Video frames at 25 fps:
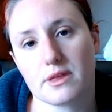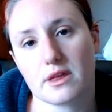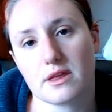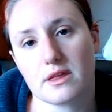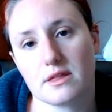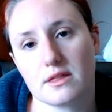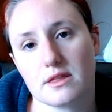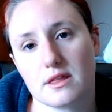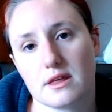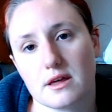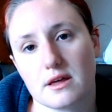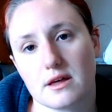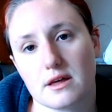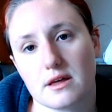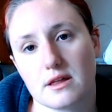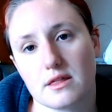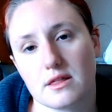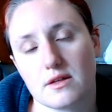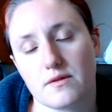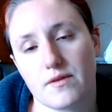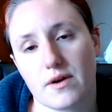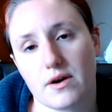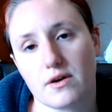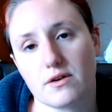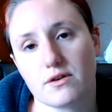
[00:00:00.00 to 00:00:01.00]

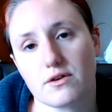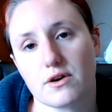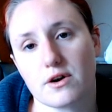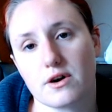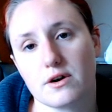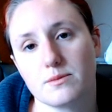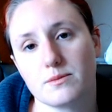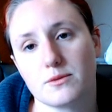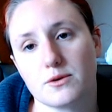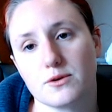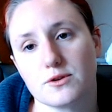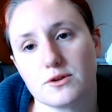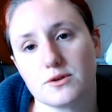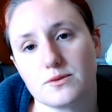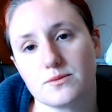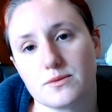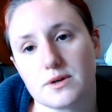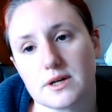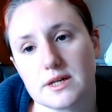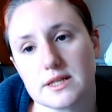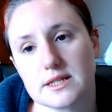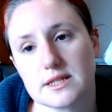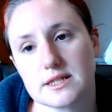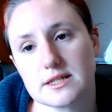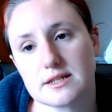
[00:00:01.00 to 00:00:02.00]
the Velcro more than
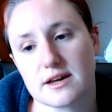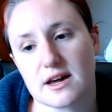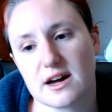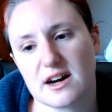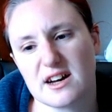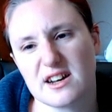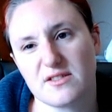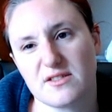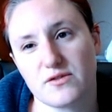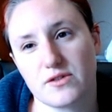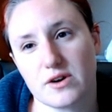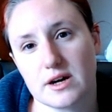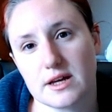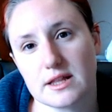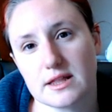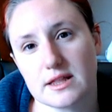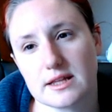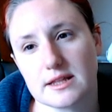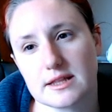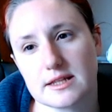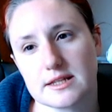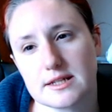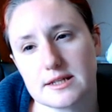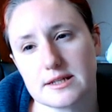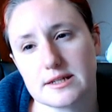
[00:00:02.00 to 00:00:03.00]
once. I kind of find
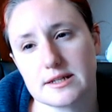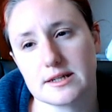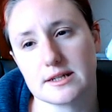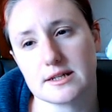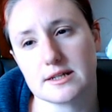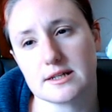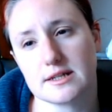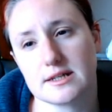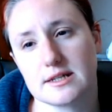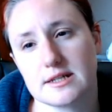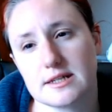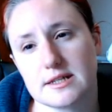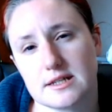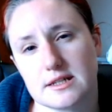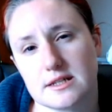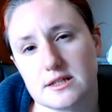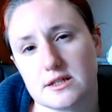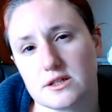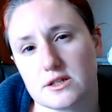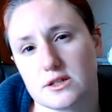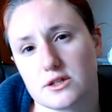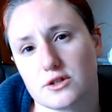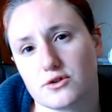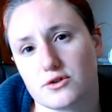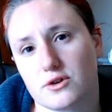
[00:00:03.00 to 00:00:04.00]
that the stick isn't
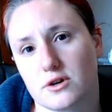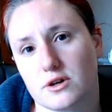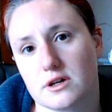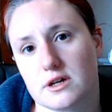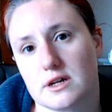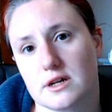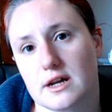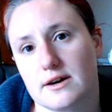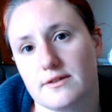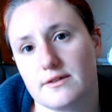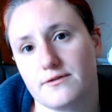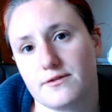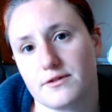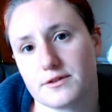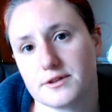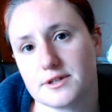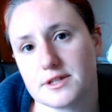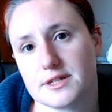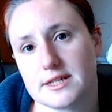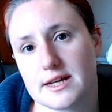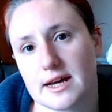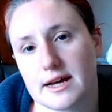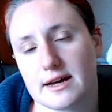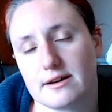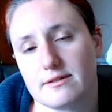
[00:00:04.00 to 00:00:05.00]
strong enough for a
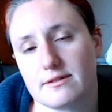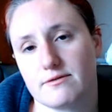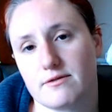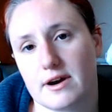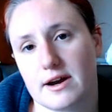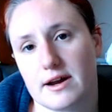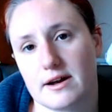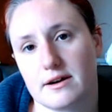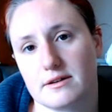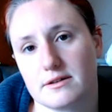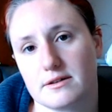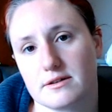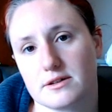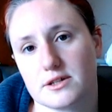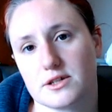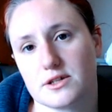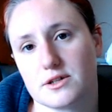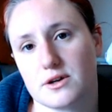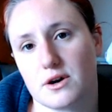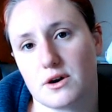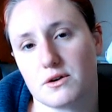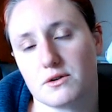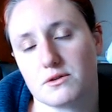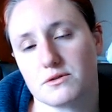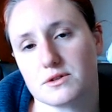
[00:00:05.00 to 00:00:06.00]
second round to
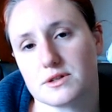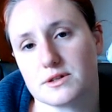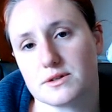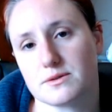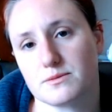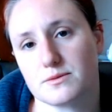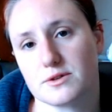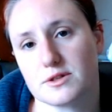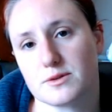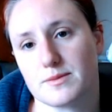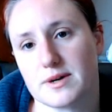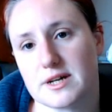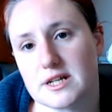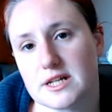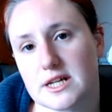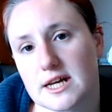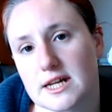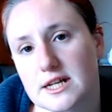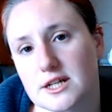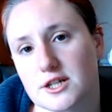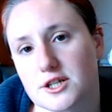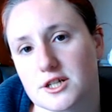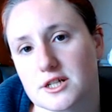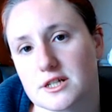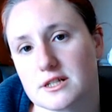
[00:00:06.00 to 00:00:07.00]
hold it with my
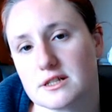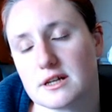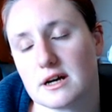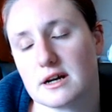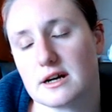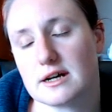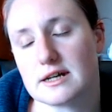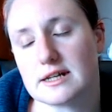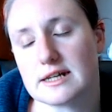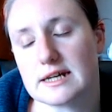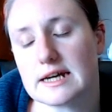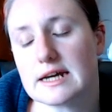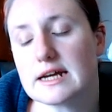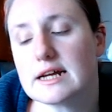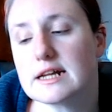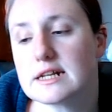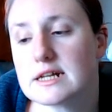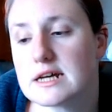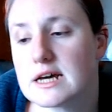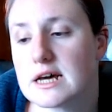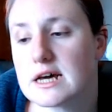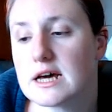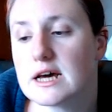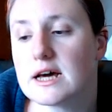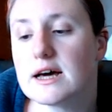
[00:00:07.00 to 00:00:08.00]
tension that I need.
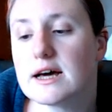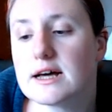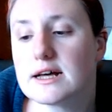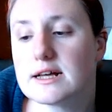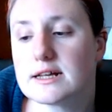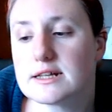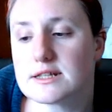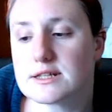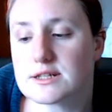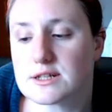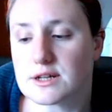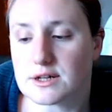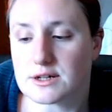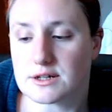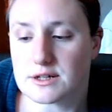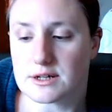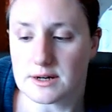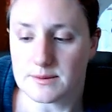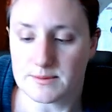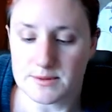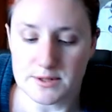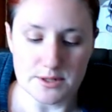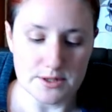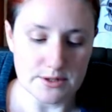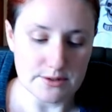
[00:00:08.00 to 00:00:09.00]
So
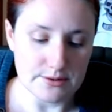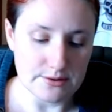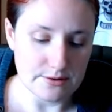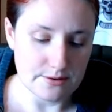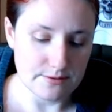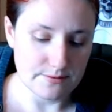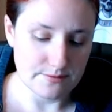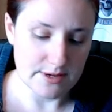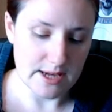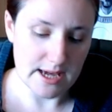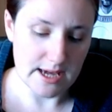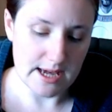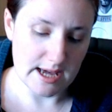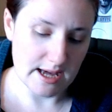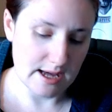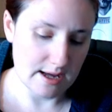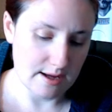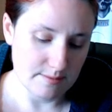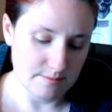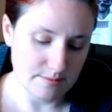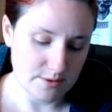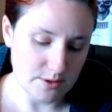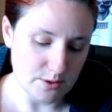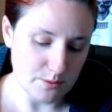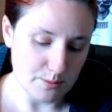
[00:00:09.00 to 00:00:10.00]
I'm sort of
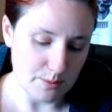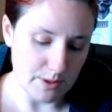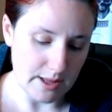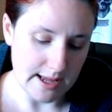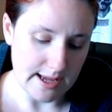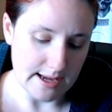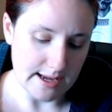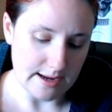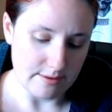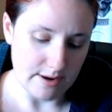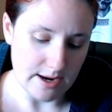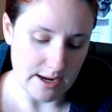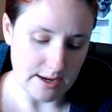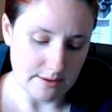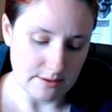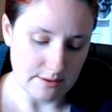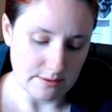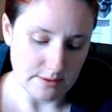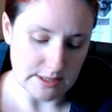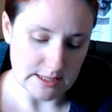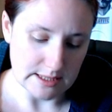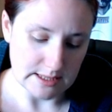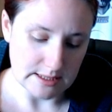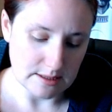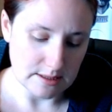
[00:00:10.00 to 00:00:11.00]
playing around
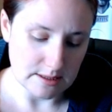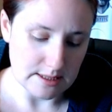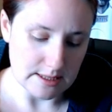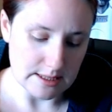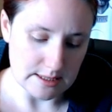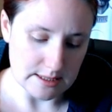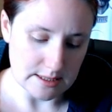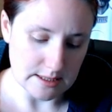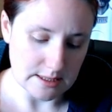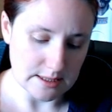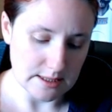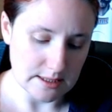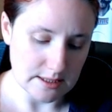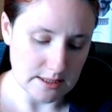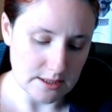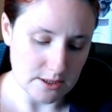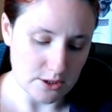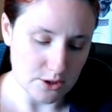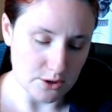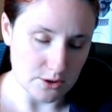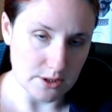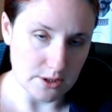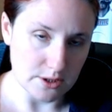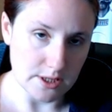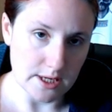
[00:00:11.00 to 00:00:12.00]
with it and
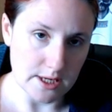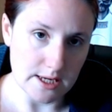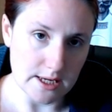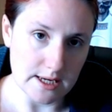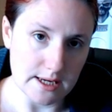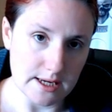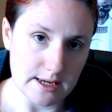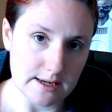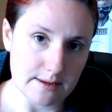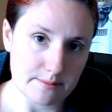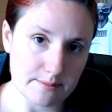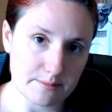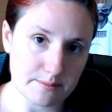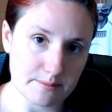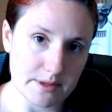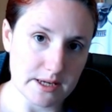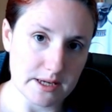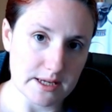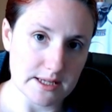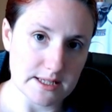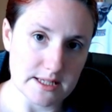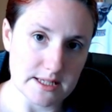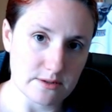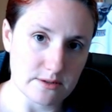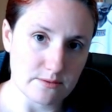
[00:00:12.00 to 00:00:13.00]
enjoying it because it's a
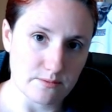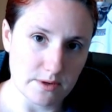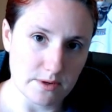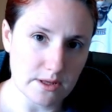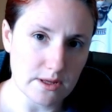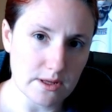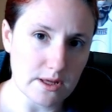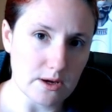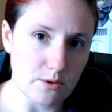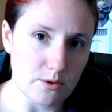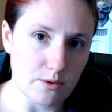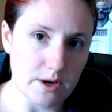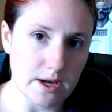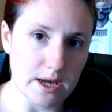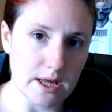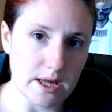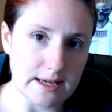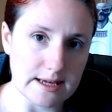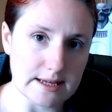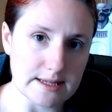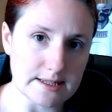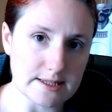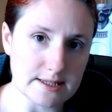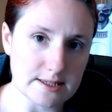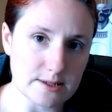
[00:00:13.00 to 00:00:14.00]
really quick and easy
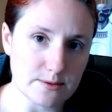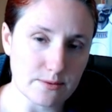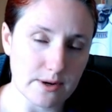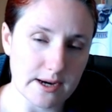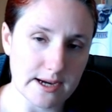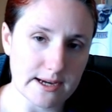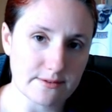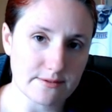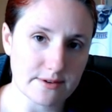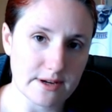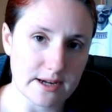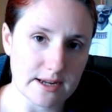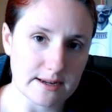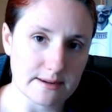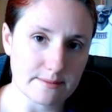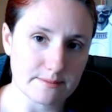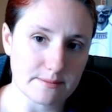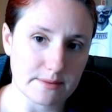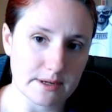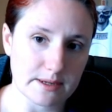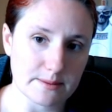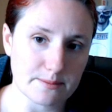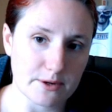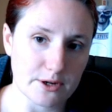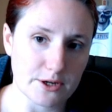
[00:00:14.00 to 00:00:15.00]
way of getting my
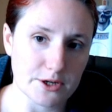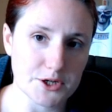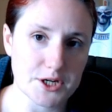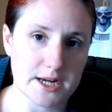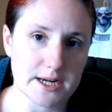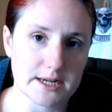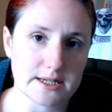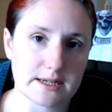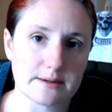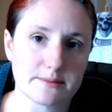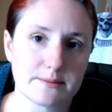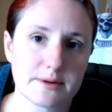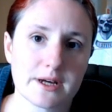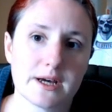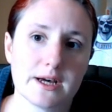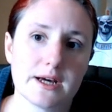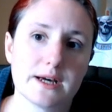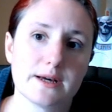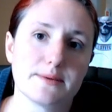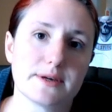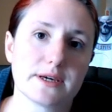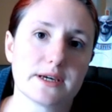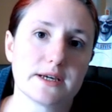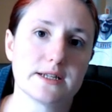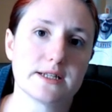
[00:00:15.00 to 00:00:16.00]
project up,
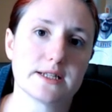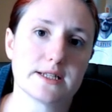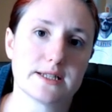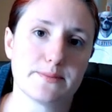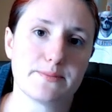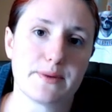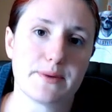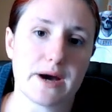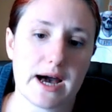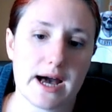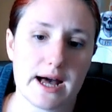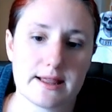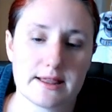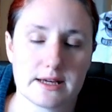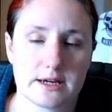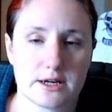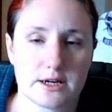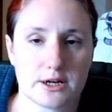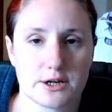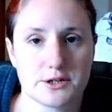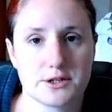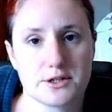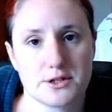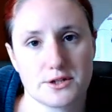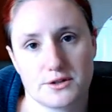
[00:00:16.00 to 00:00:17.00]
because the part that
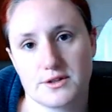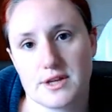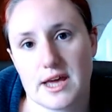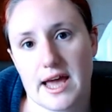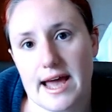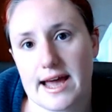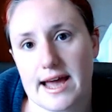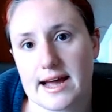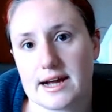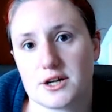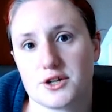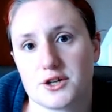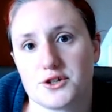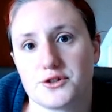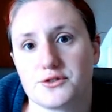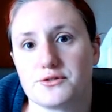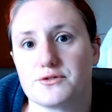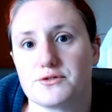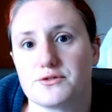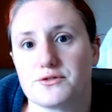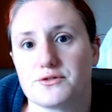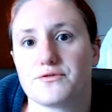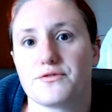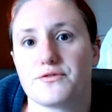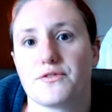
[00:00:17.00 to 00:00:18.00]
goes on the actual
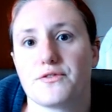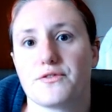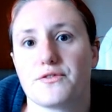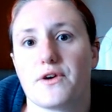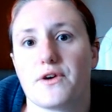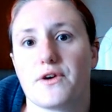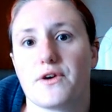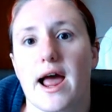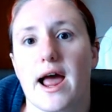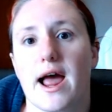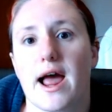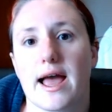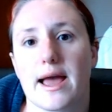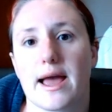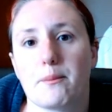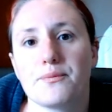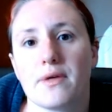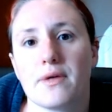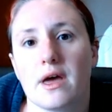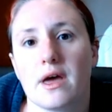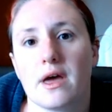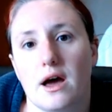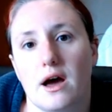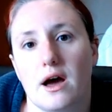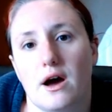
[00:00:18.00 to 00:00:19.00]
frame
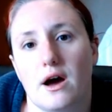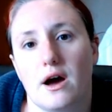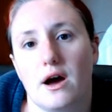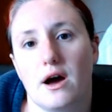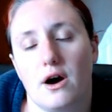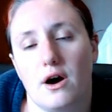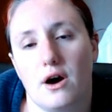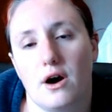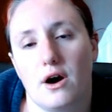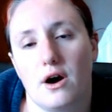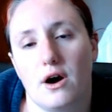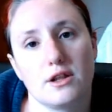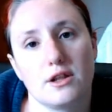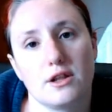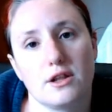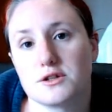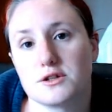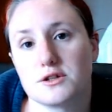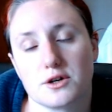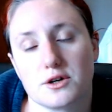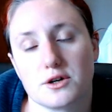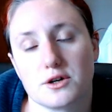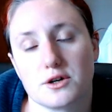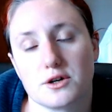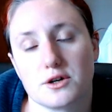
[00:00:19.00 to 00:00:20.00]
only goes on
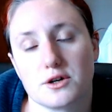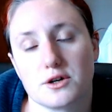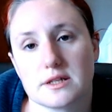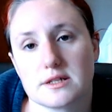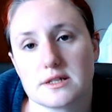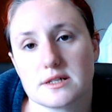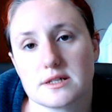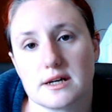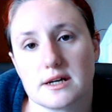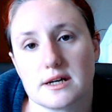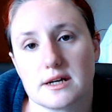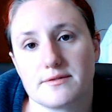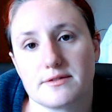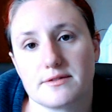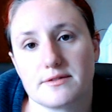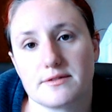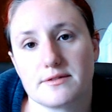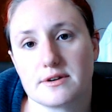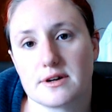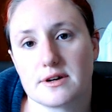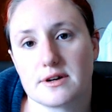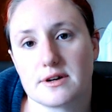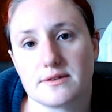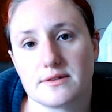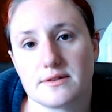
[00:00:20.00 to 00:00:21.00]
once. I never
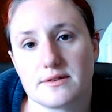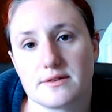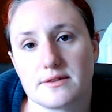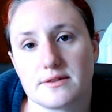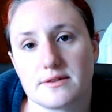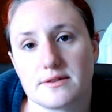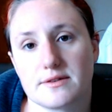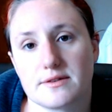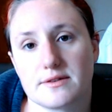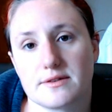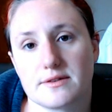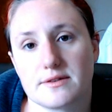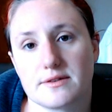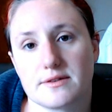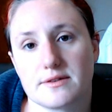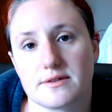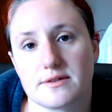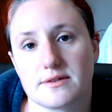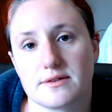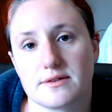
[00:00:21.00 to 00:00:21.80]
ever take that off,